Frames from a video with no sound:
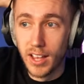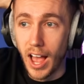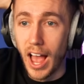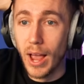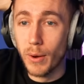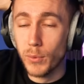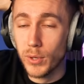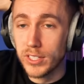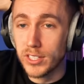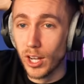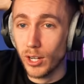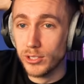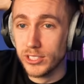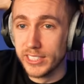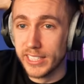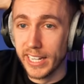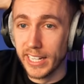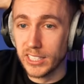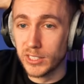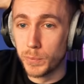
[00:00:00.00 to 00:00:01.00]
I would go
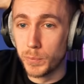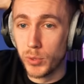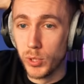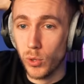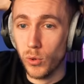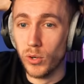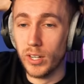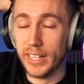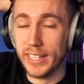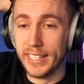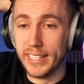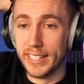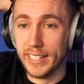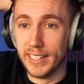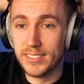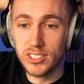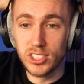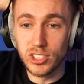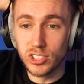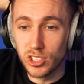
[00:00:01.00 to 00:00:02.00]
six purely
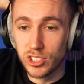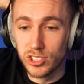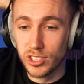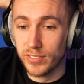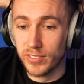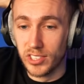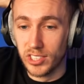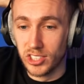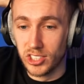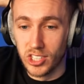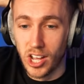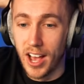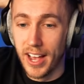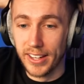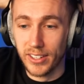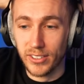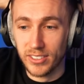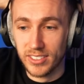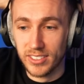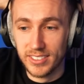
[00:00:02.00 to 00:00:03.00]
just because of the
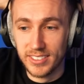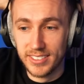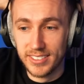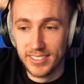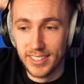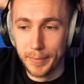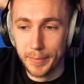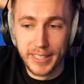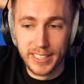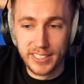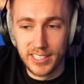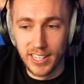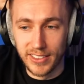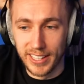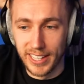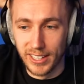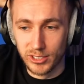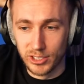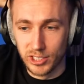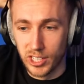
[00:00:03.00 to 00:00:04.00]
style. I mean, there's
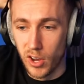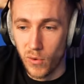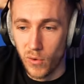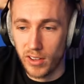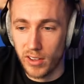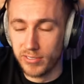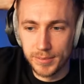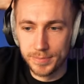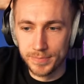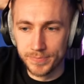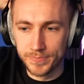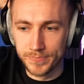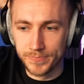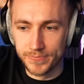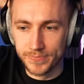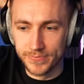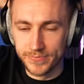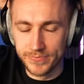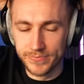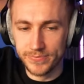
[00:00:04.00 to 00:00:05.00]
nothing else to go off.
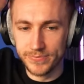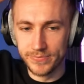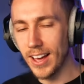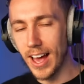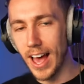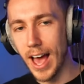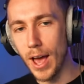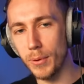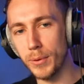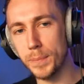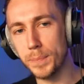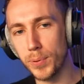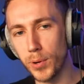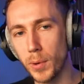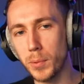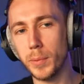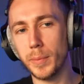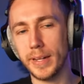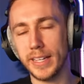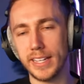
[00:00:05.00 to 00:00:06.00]
I would
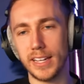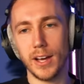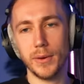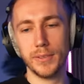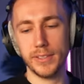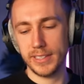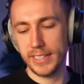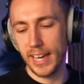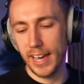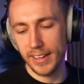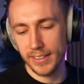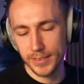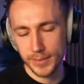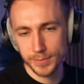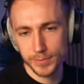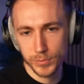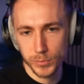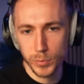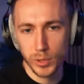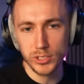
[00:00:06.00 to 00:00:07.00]
probably go, yeah.
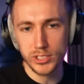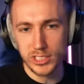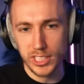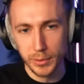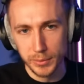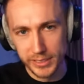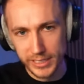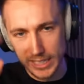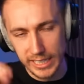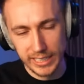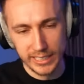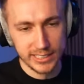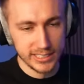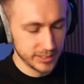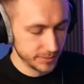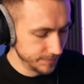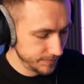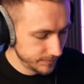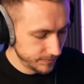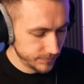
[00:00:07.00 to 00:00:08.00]
We'll stick with six.
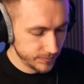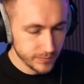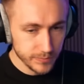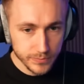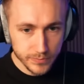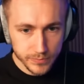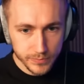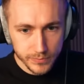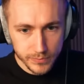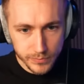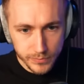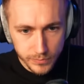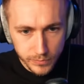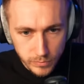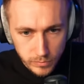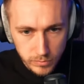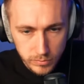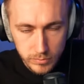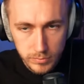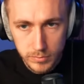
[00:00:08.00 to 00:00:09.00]
Like, but
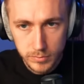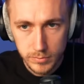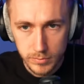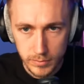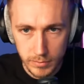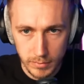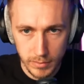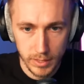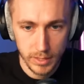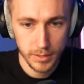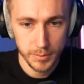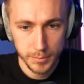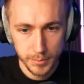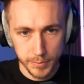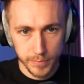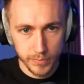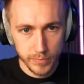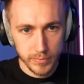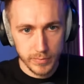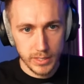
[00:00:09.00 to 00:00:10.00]
he
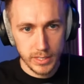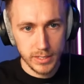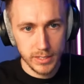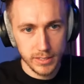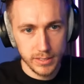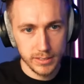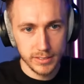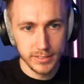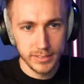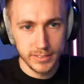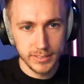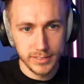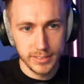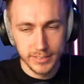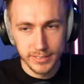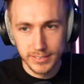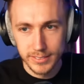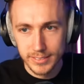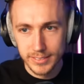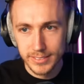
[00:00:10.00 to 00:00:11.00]
is
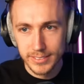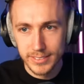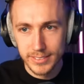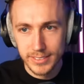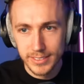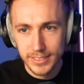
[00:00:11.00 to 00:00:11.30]
dressed.